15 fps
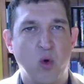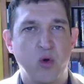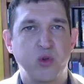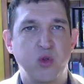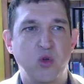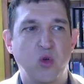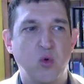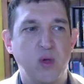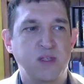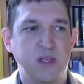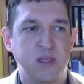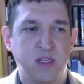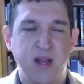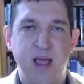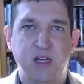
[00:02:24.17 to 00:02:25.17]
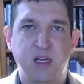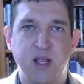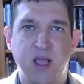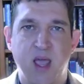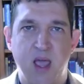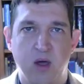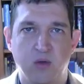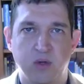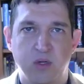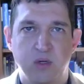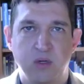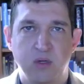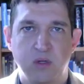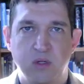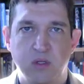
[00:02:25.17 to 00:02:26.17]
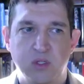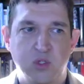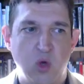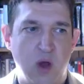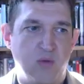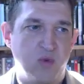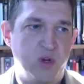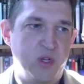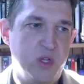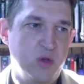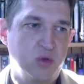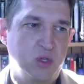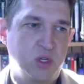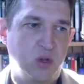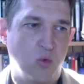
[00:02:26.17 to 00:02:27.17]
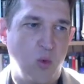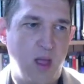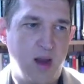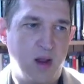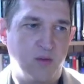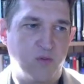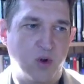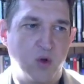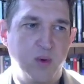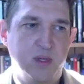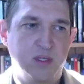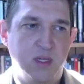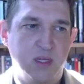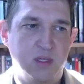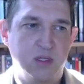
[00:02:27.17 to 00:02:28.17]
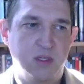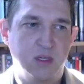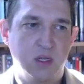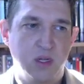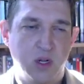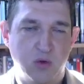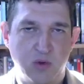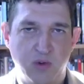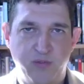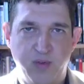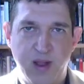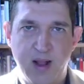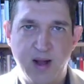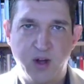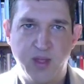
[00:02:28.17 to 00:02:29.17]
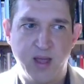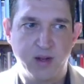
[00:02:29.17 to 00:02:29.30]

one or two quizzes that actually count. So I've reduced the weighting for quizzes to reflect